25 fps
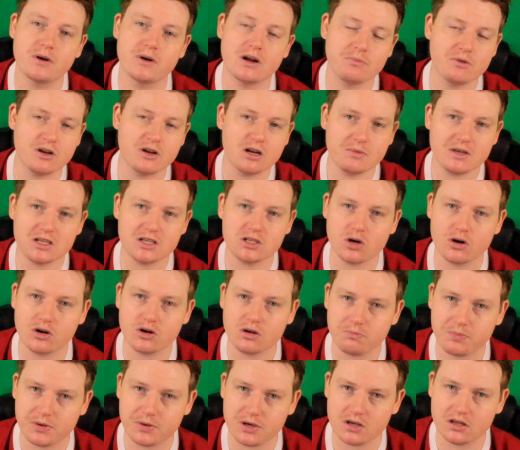But I'm going to be
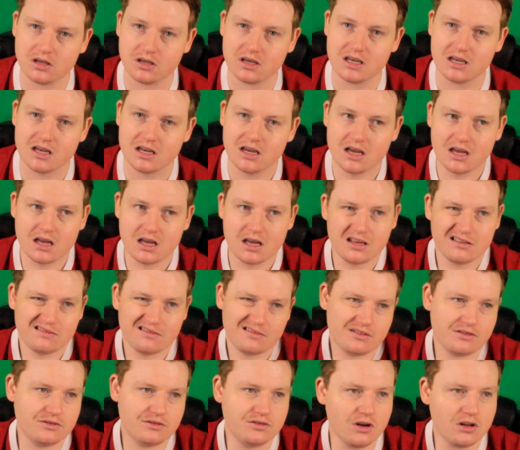talking purely
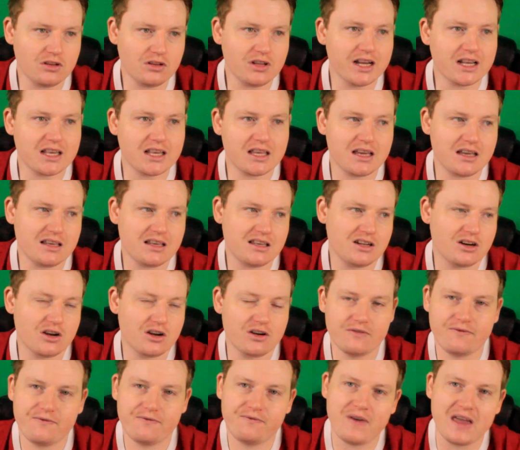not like
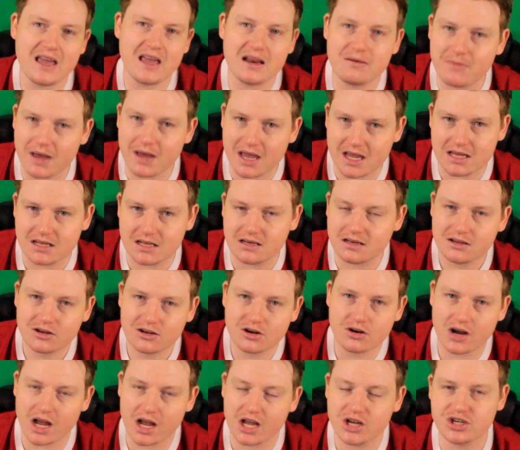fan-made
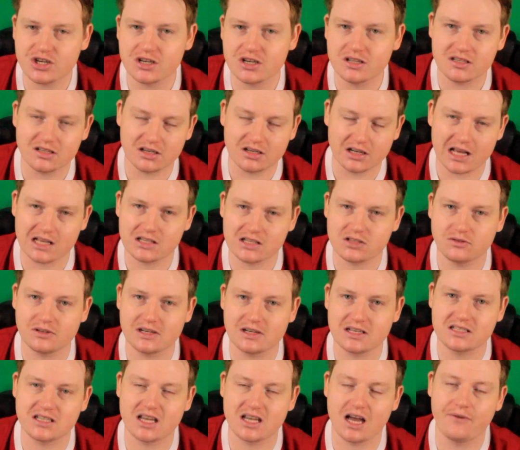creations and all that
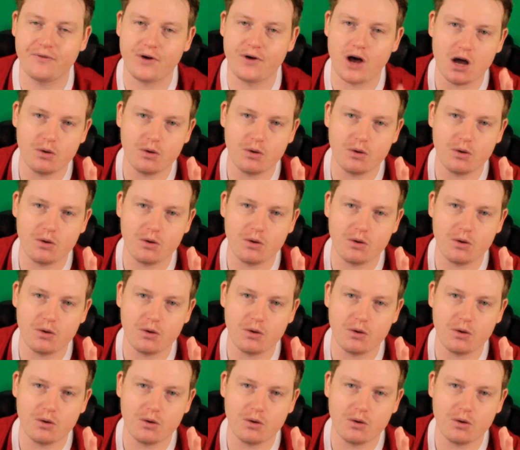sort of stuff.